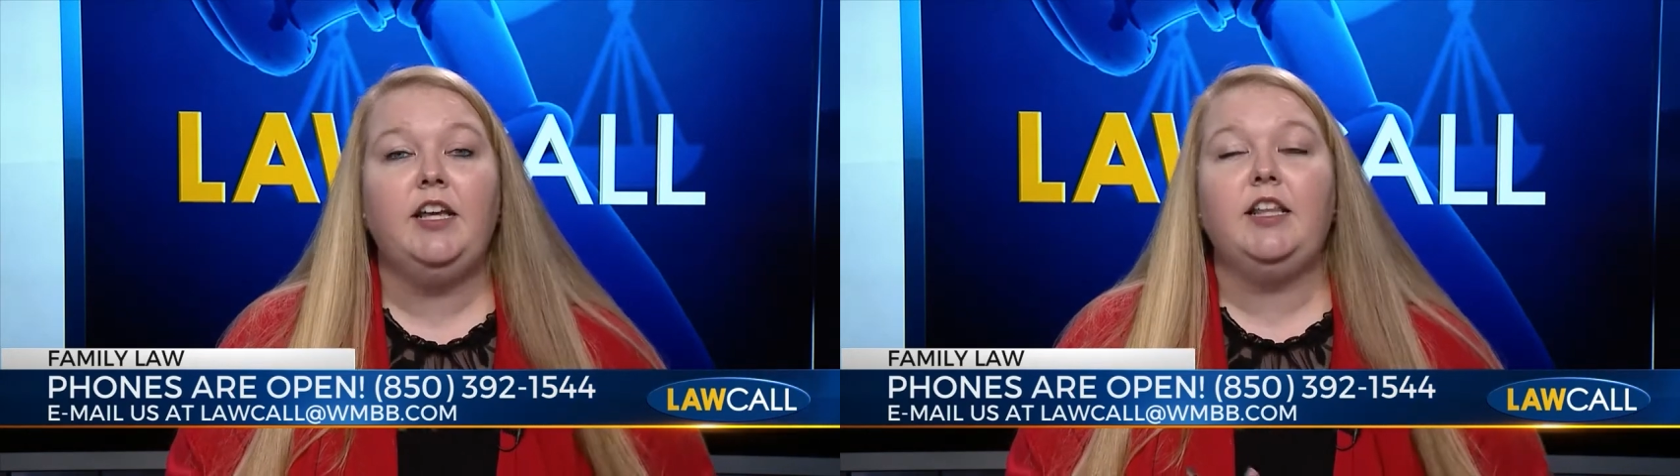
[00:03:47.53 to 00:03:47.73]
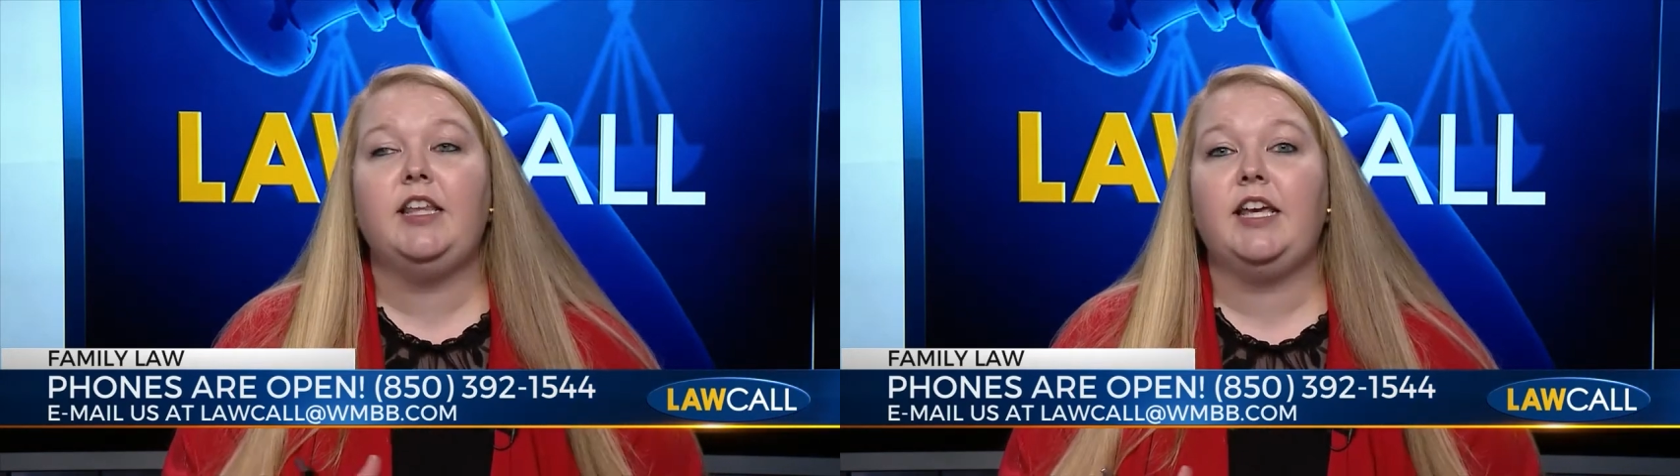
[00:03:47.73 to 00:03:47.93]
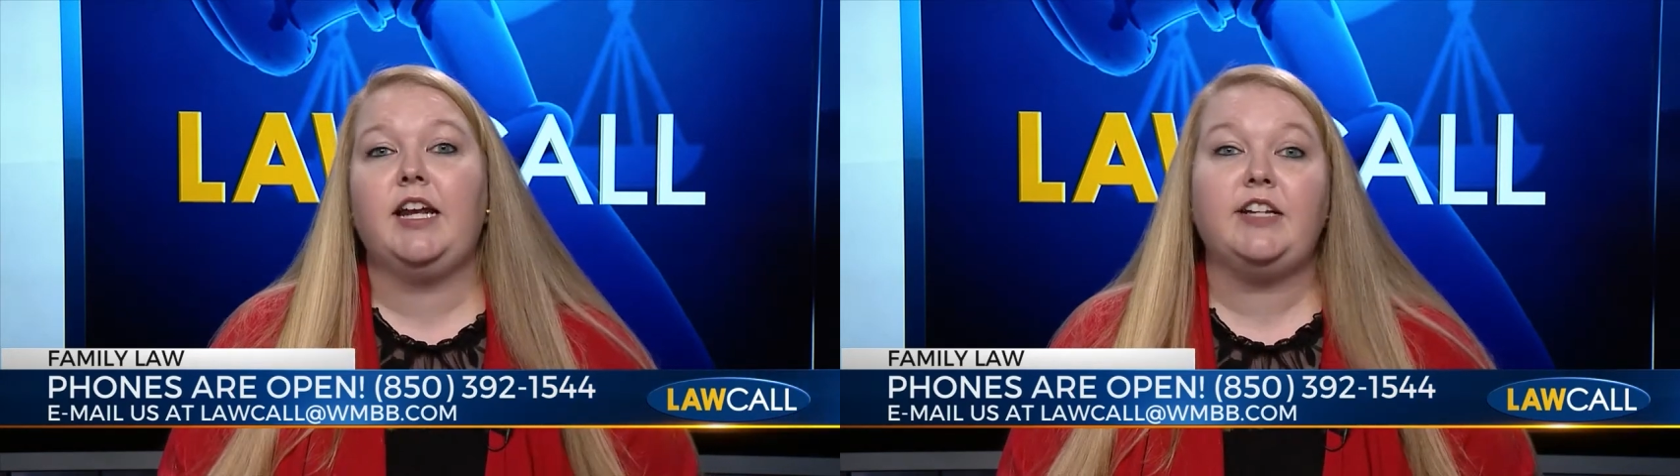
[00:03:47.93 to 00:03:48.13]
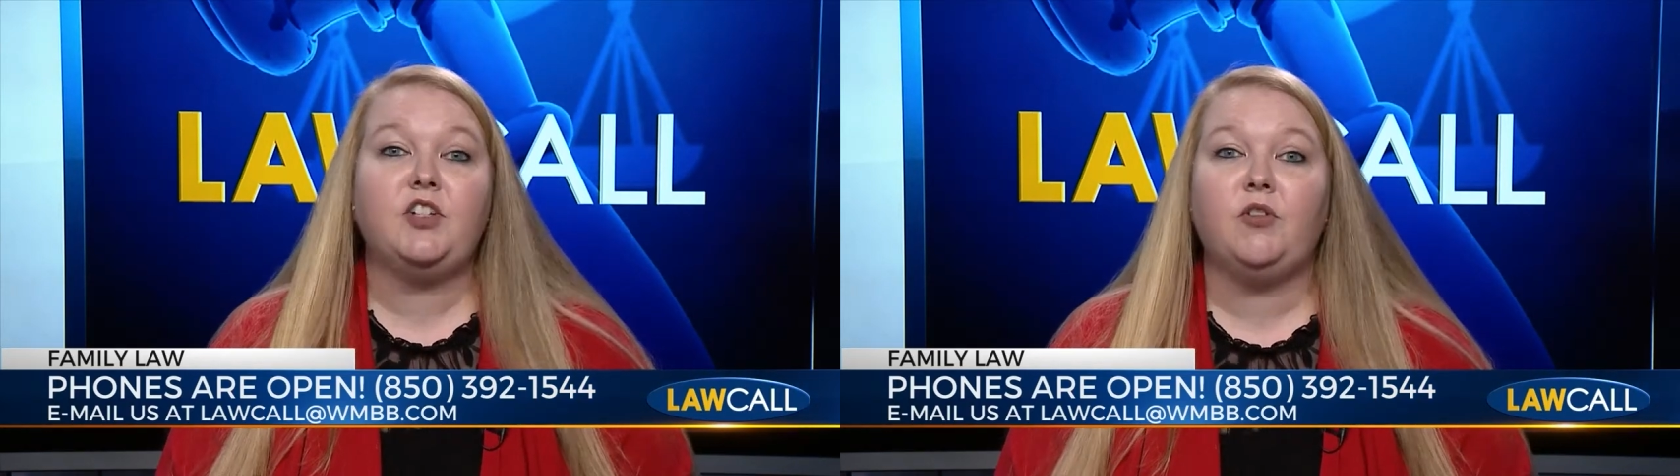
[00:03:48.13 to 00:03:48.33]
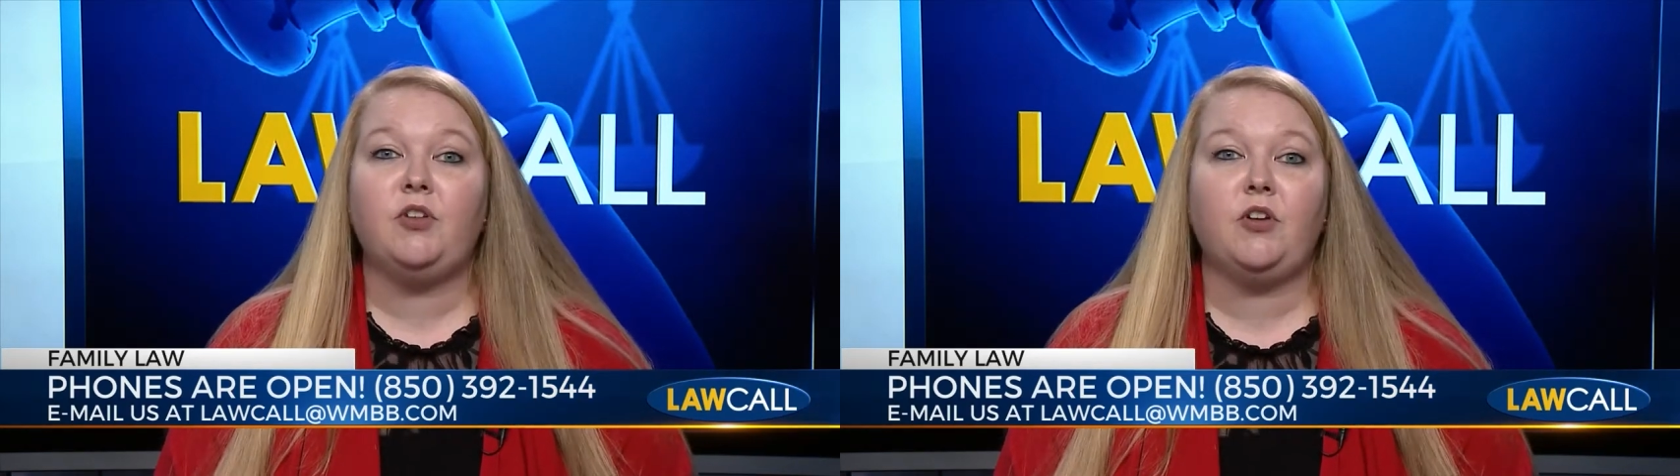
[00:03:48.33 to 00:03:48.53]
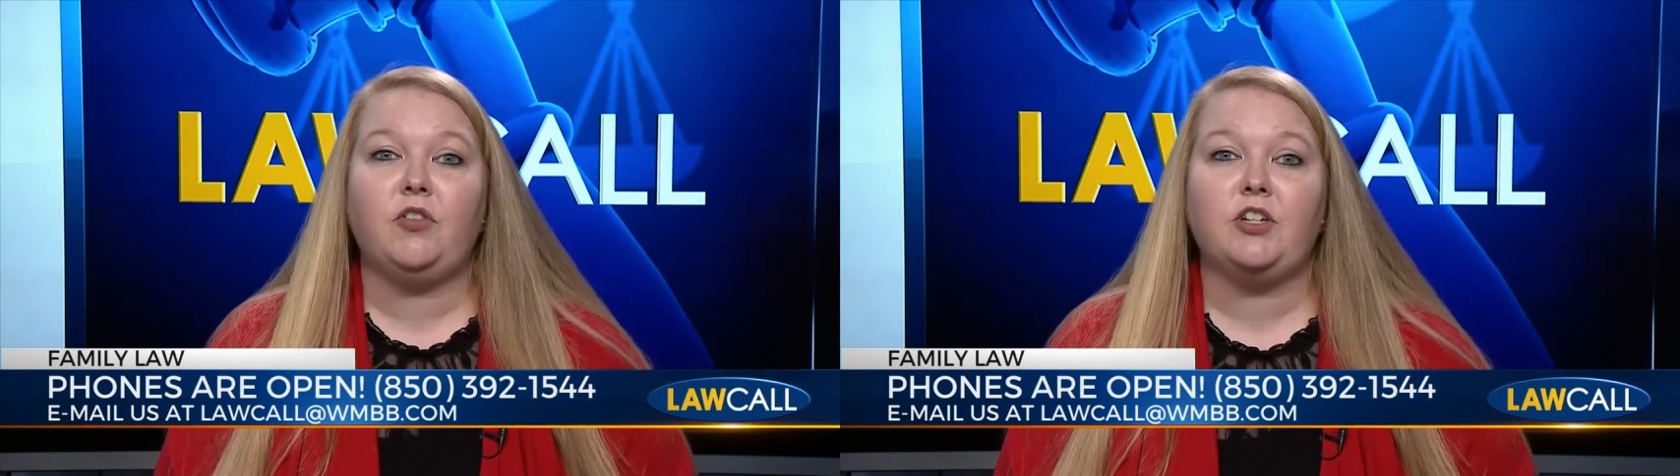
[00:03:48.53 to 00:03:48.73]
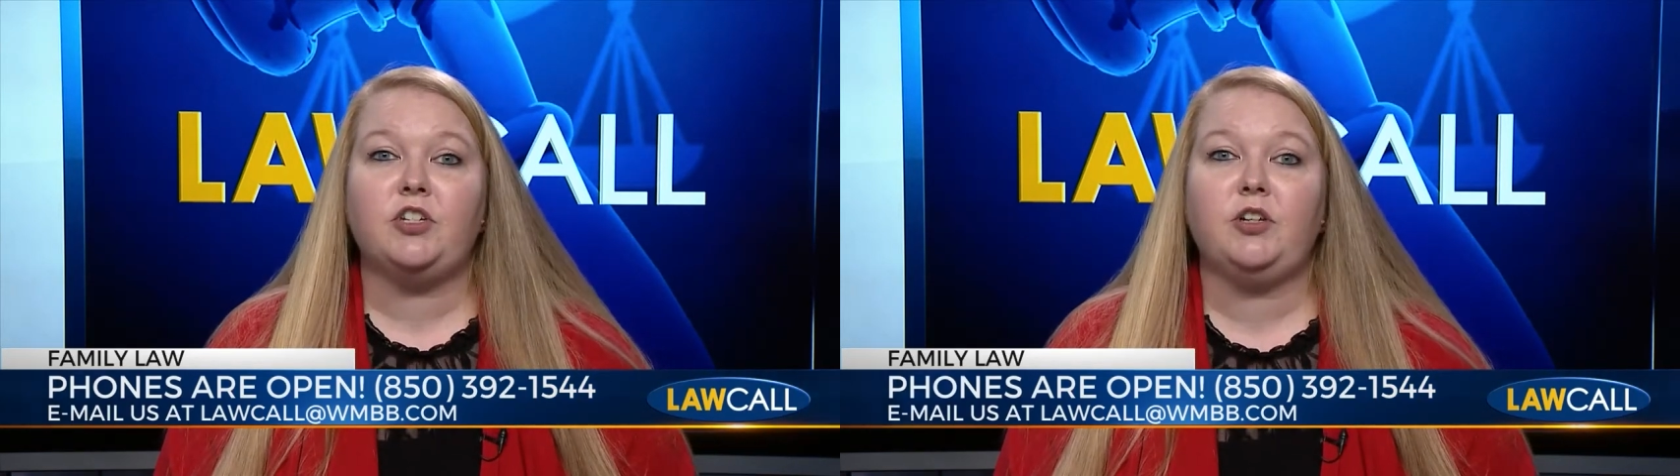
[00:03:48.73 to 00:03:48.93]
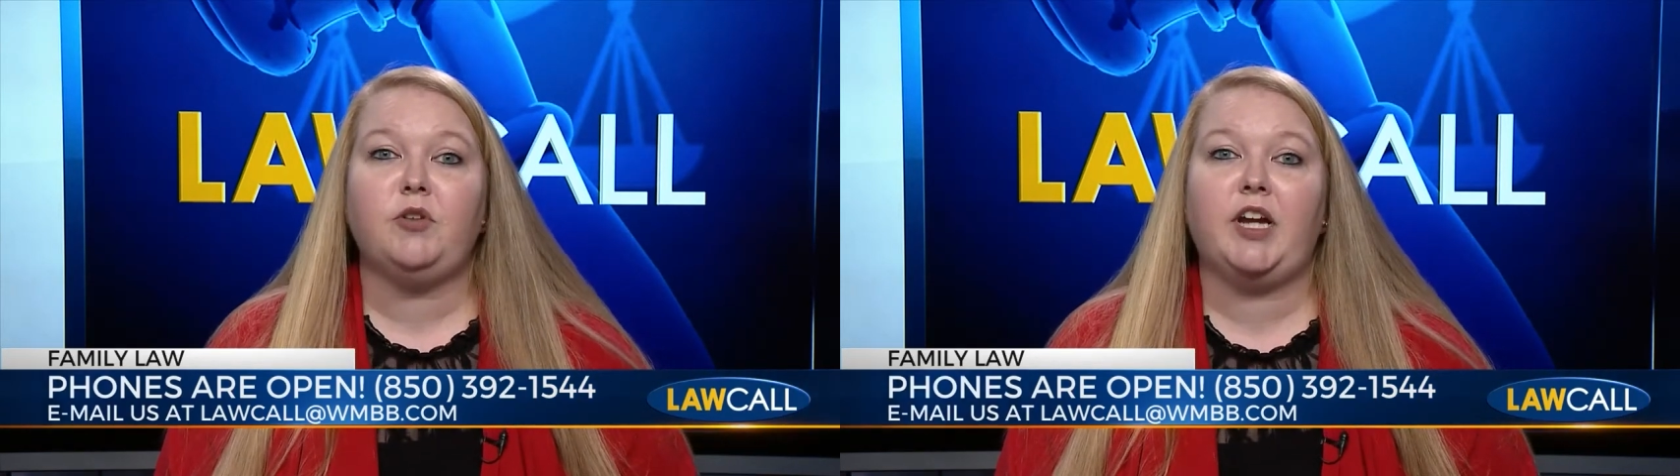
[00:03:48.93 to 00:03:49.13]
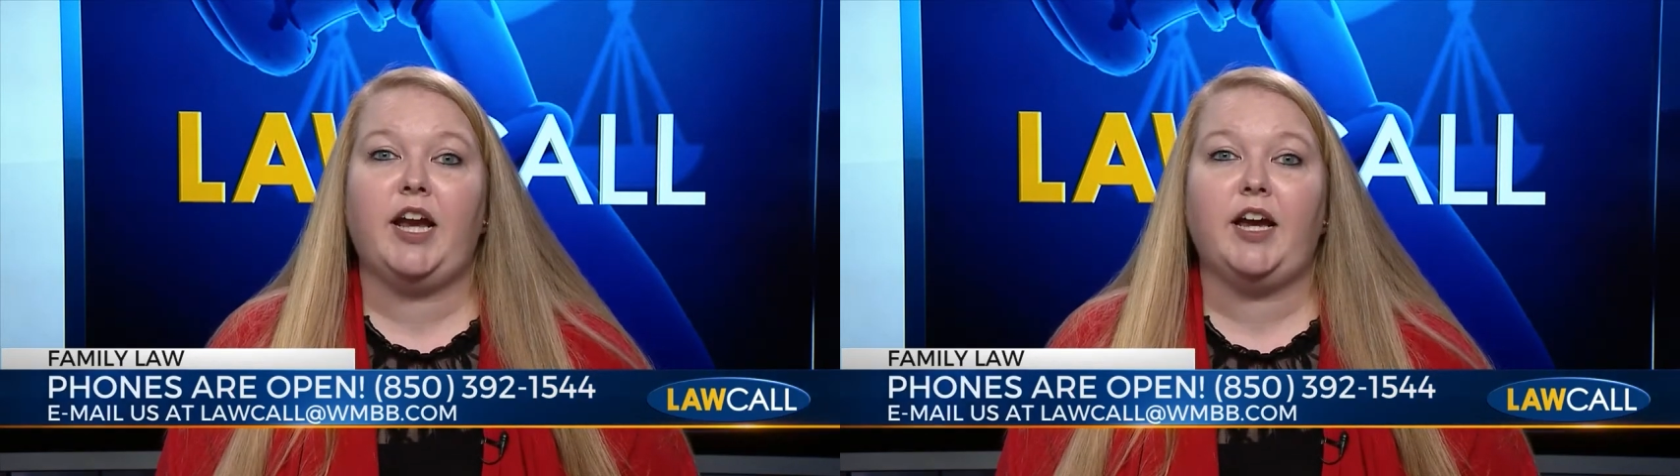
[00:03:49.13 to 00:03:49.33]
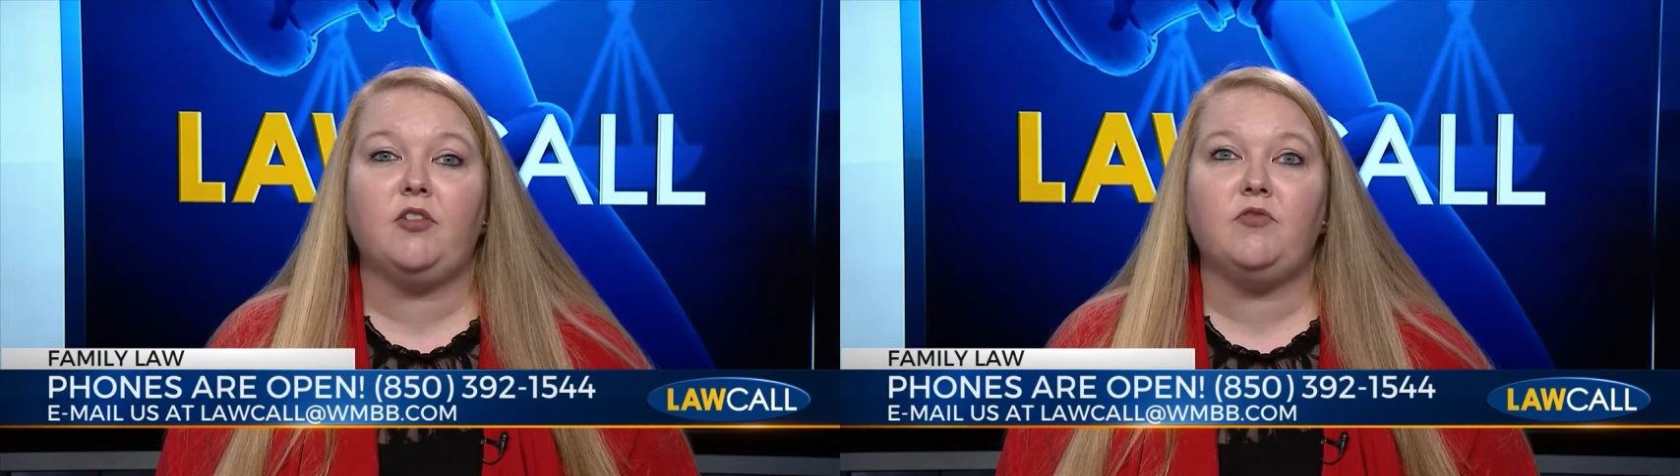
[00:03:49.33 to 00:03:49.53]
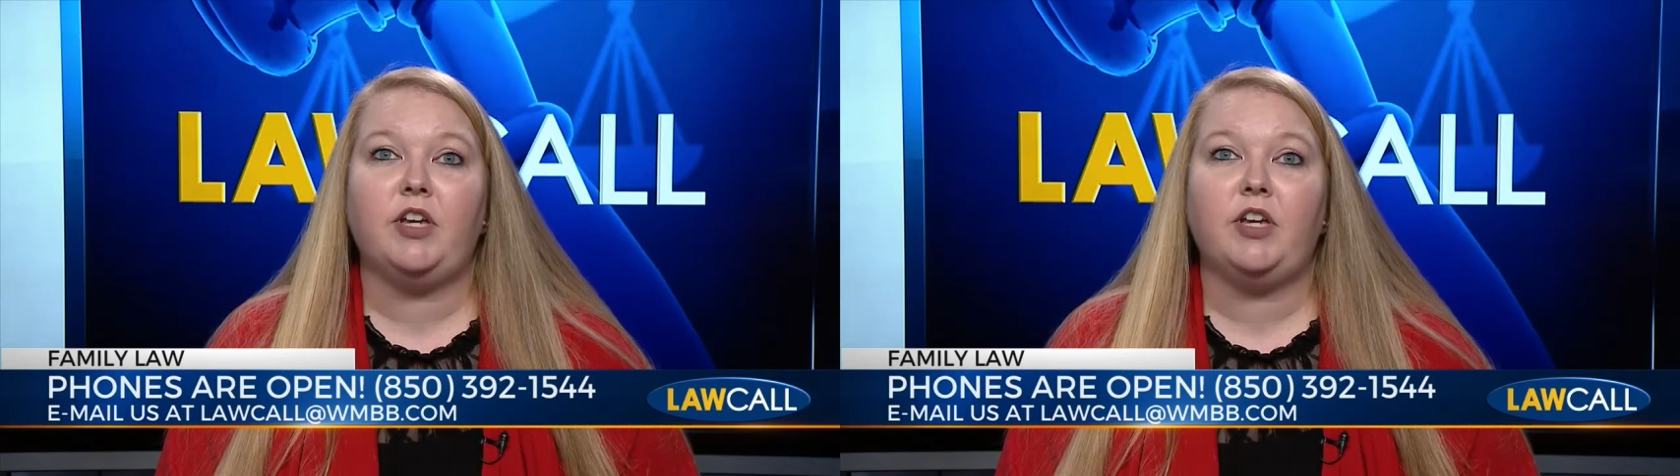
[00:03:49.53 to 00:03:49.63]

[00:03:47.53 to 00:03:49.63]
then I don't know that she would have